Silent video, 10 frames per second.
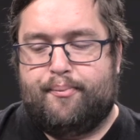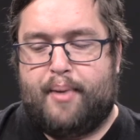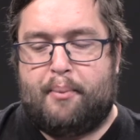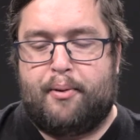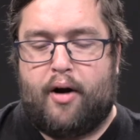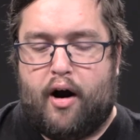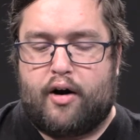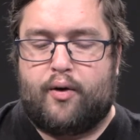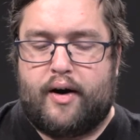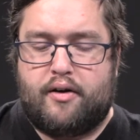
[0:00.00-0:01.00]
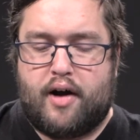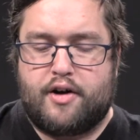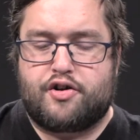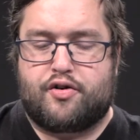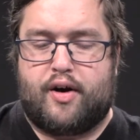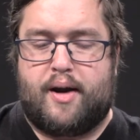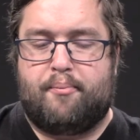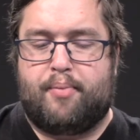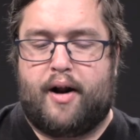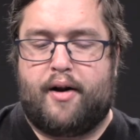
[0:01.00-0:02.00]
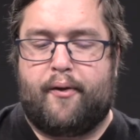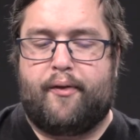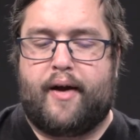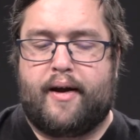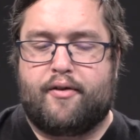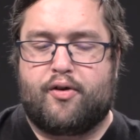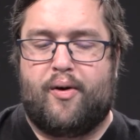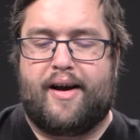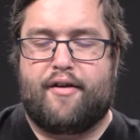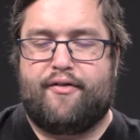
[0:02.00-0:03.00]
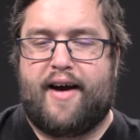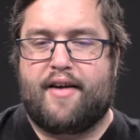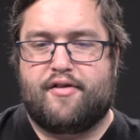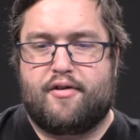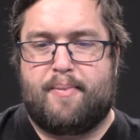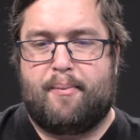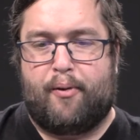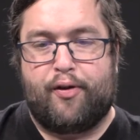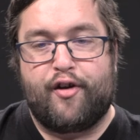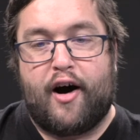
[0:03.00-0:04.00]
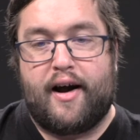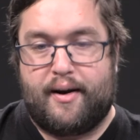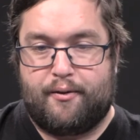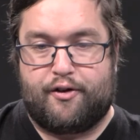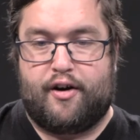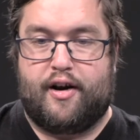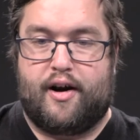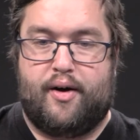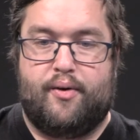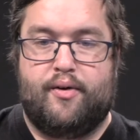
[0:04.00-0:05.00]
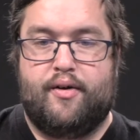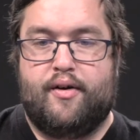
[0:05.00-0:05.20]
People are going touchscreen, but I don't think it's going as fast as people thought it was going to go.